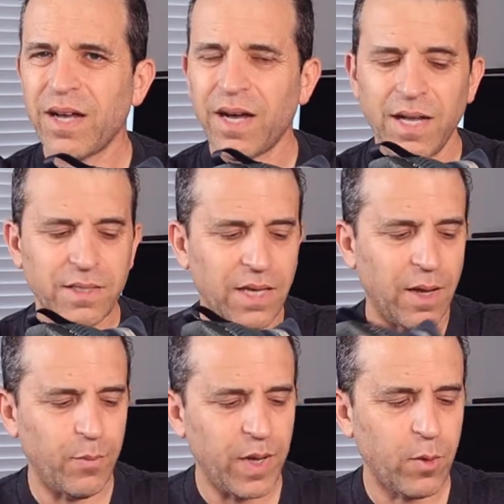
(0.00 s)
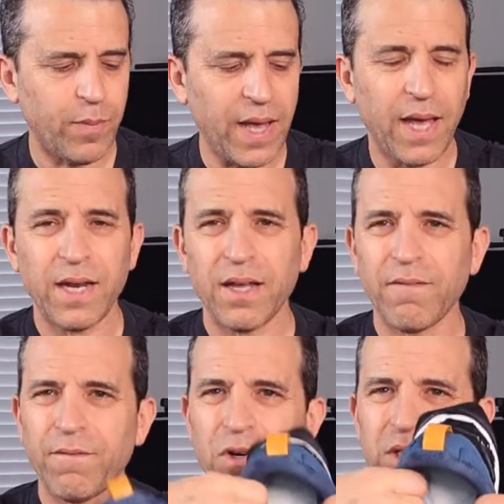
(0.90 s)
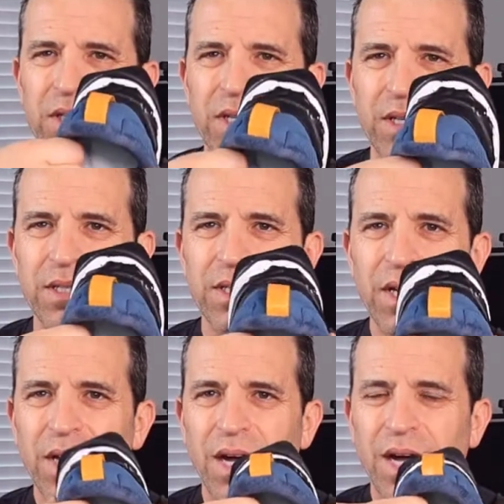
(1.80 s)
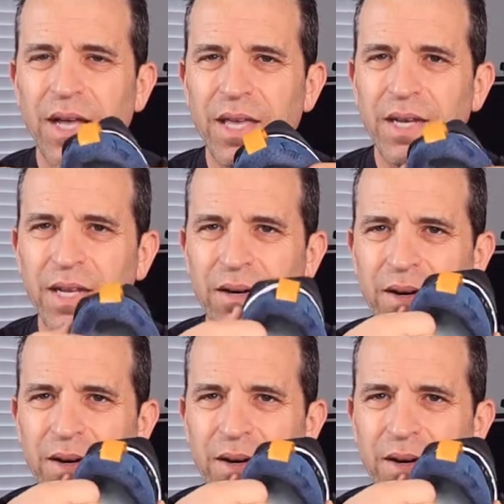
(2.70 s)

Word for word: uh, it's got better padding versus uh, in here.